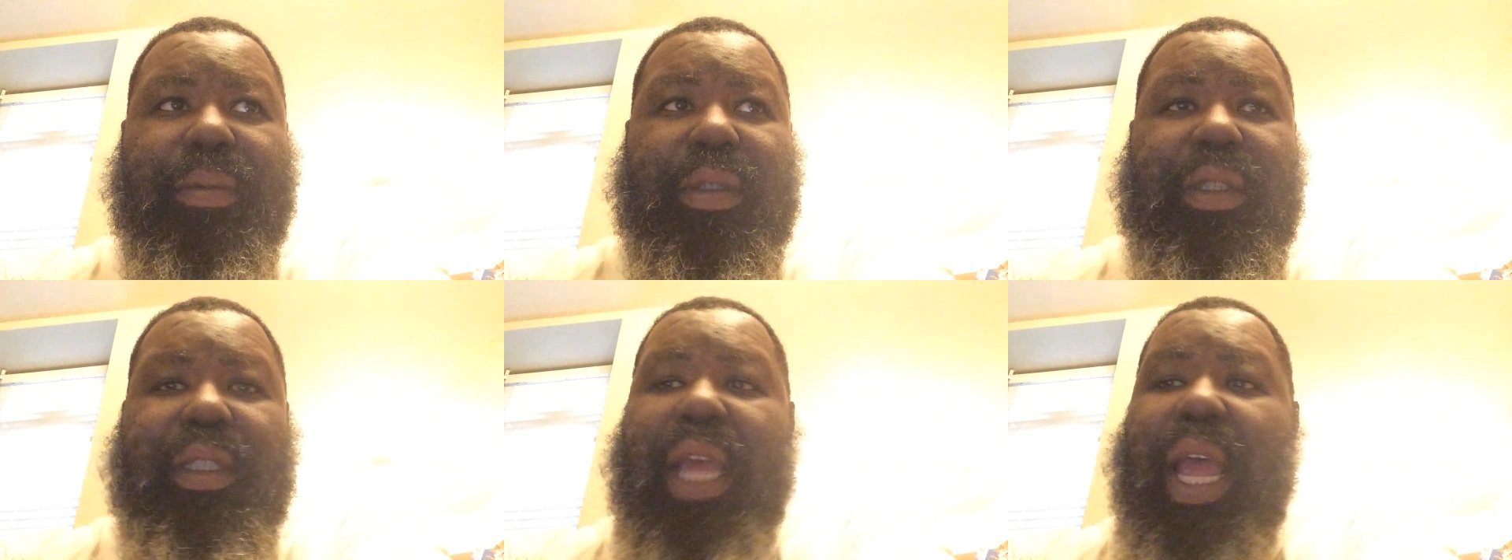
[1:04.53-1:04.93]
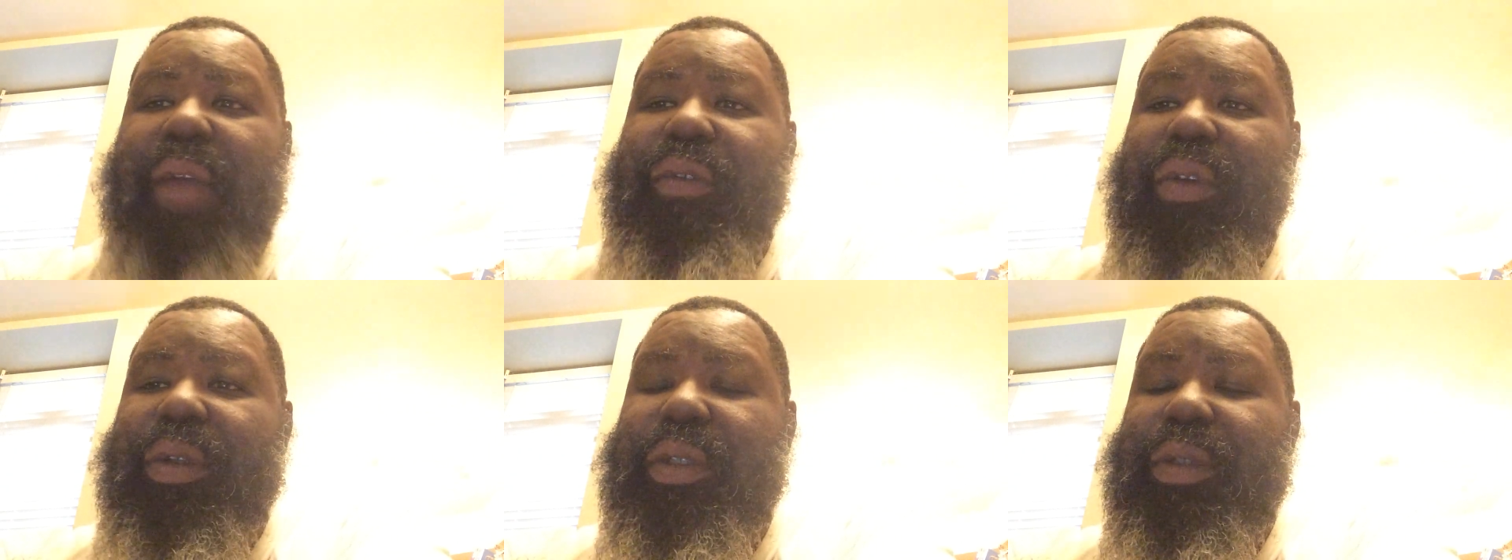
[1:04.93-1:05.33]

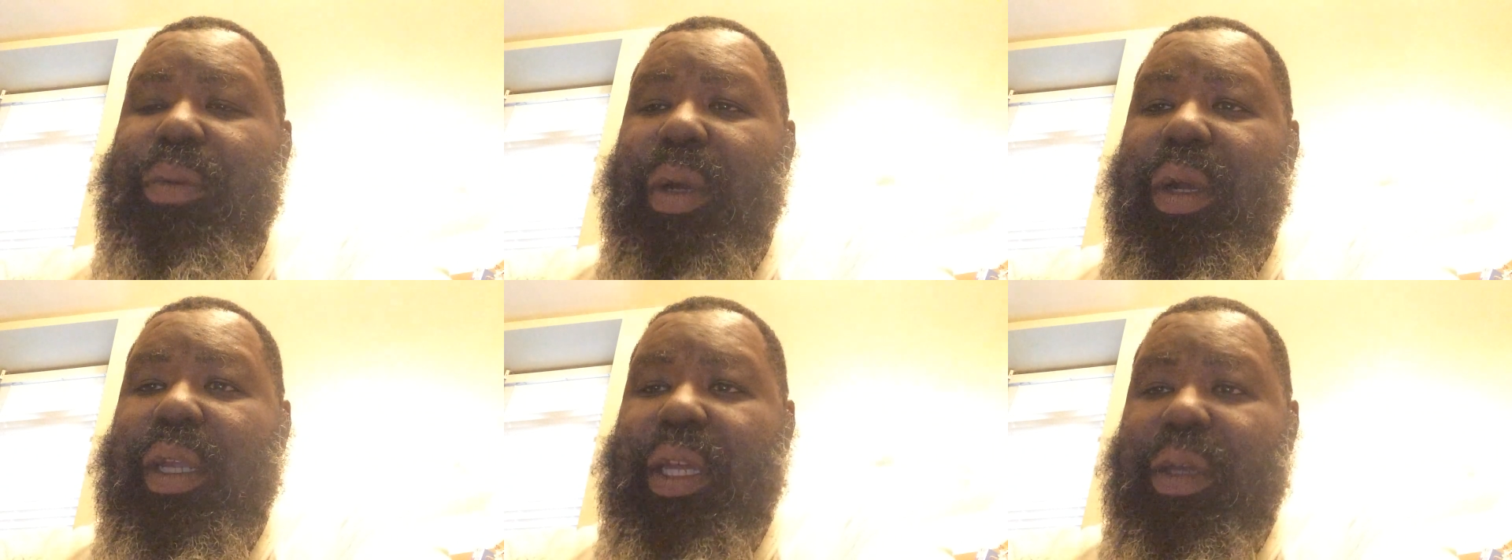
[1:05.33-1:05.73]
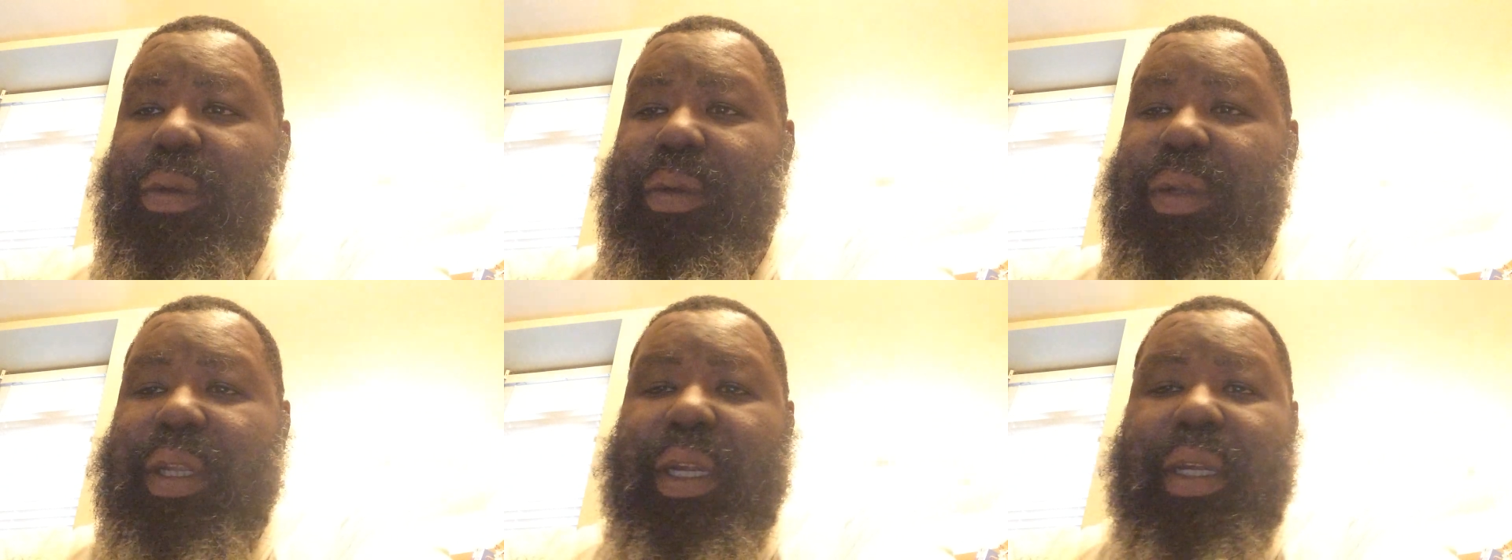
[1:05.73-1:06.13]
staffers were
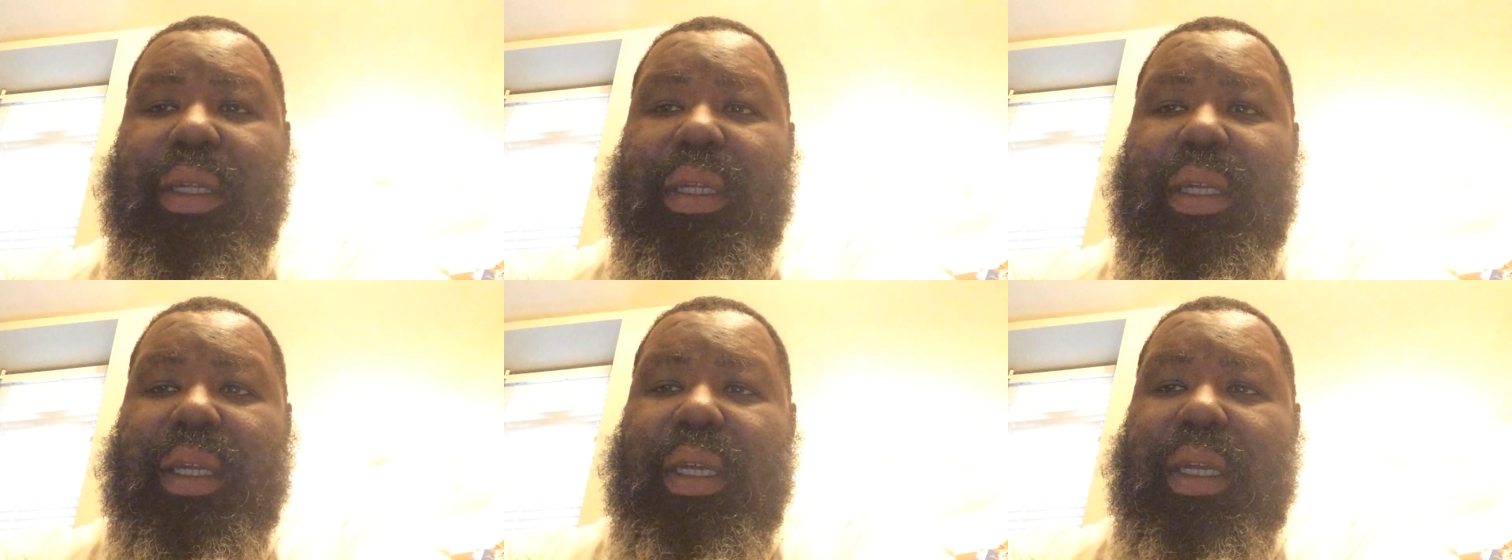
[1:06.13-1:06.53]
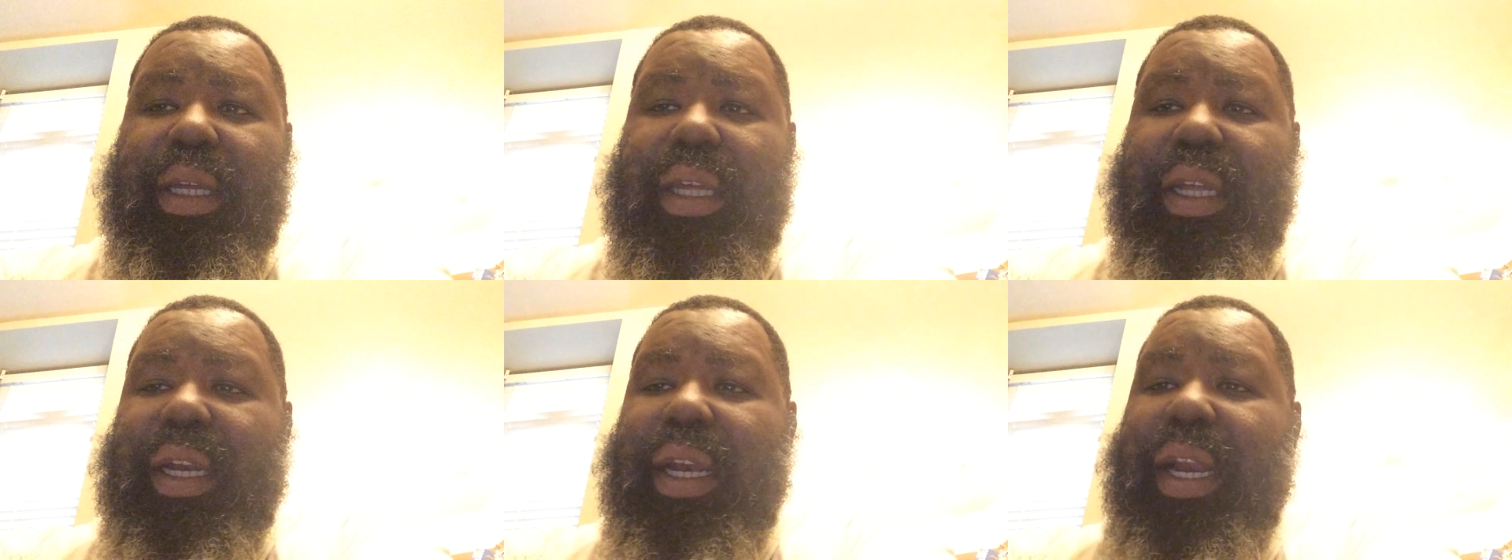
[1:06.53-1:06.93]
killed
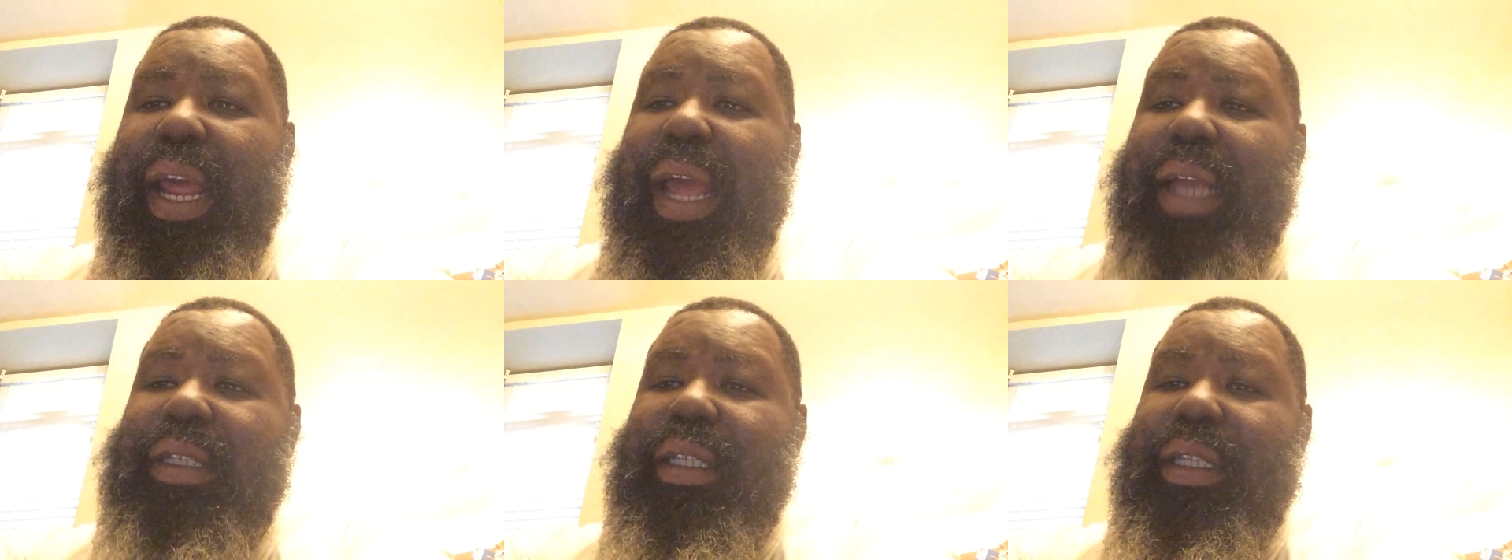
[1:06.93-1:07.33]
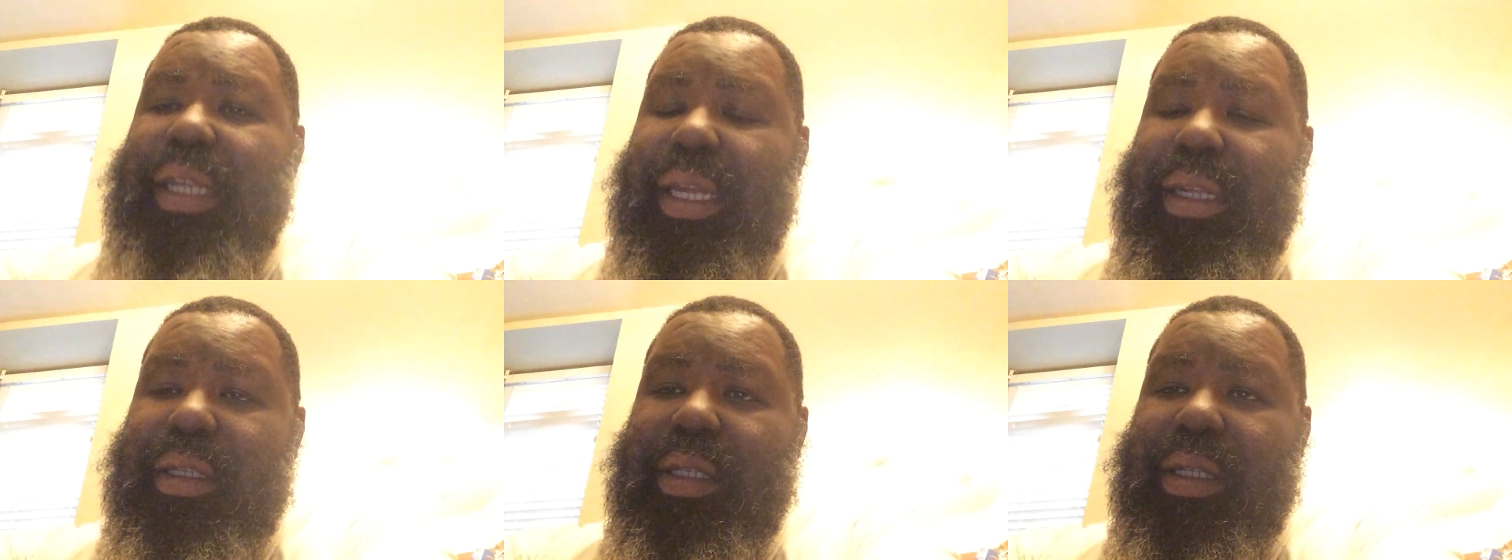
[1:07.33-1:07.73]
in an
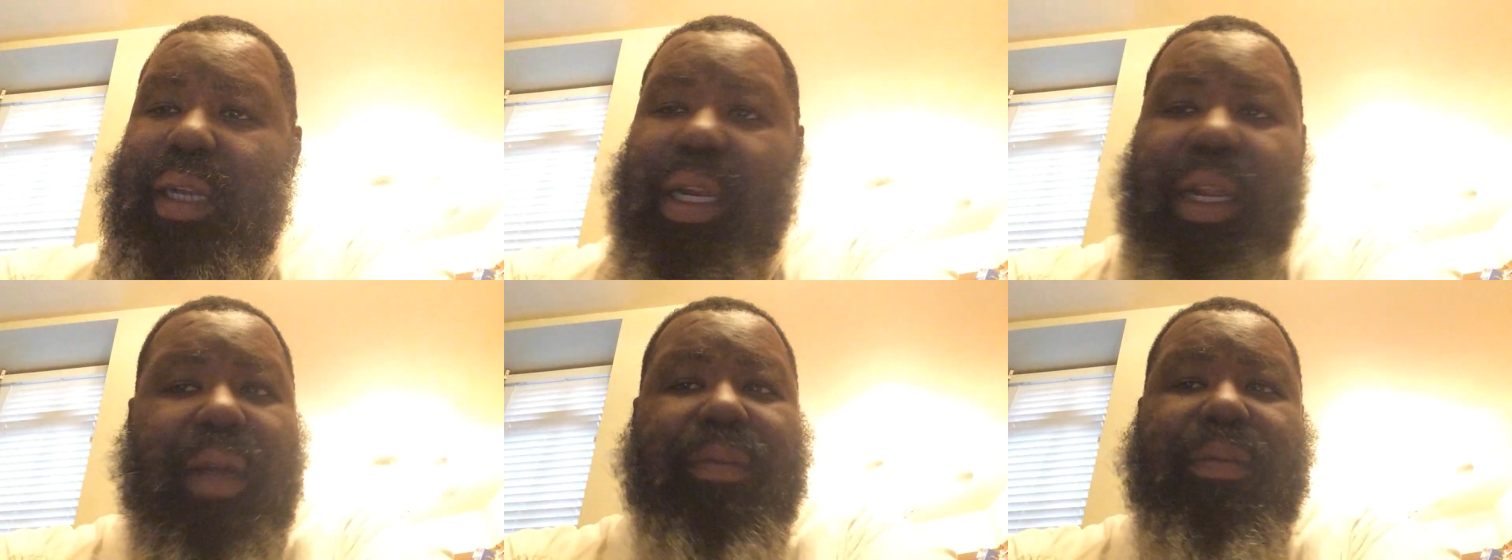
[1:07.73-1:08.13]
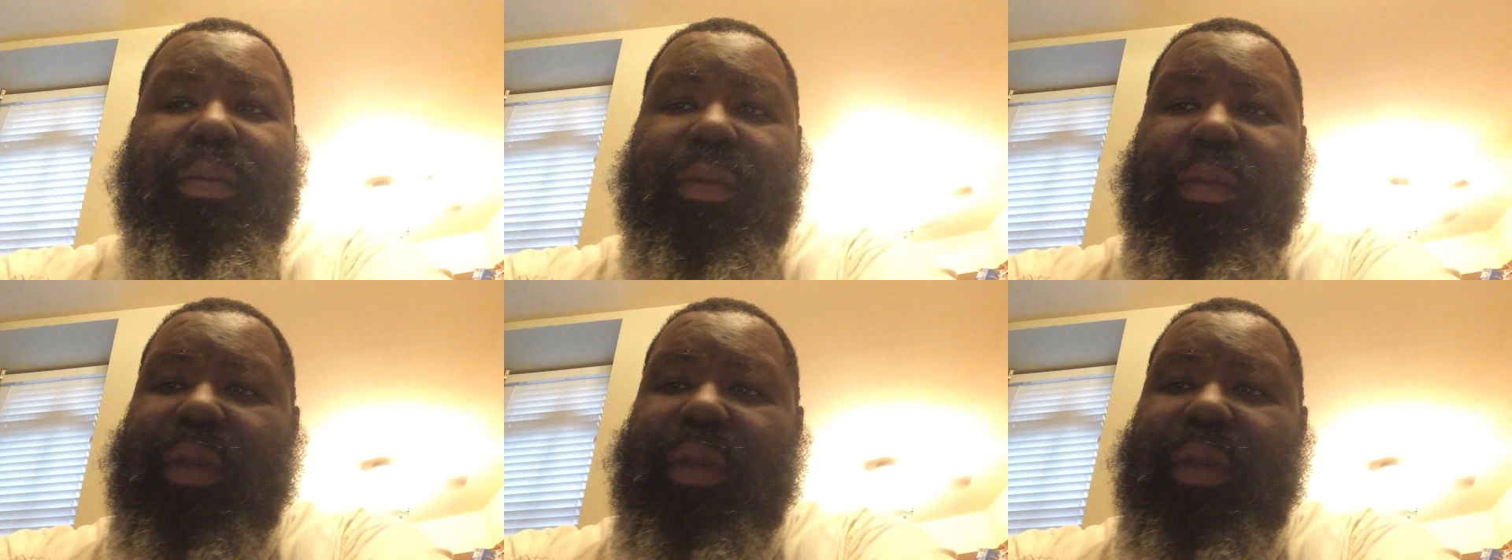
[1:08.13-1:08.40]
accident. I'm